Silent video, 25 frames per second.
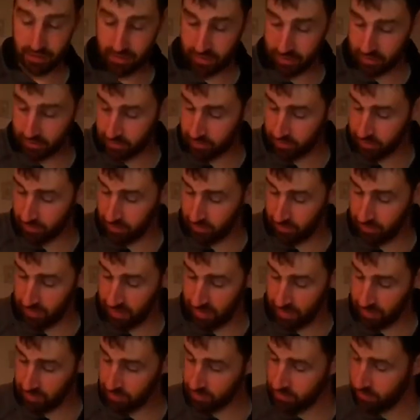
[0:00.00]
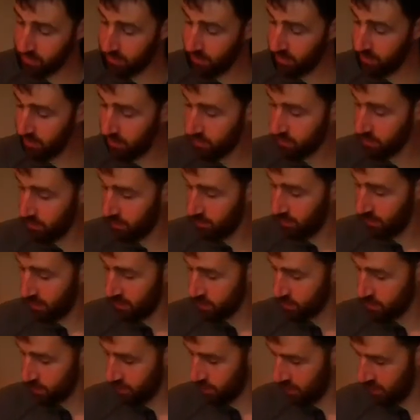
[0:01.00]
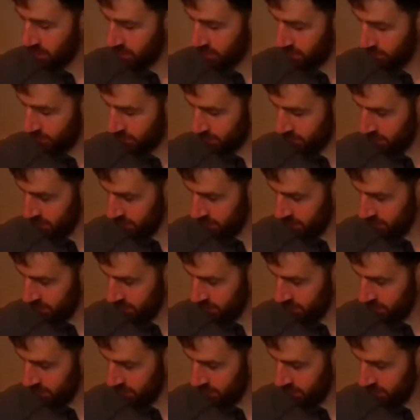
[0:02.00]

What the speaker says: these to the mask is I measure them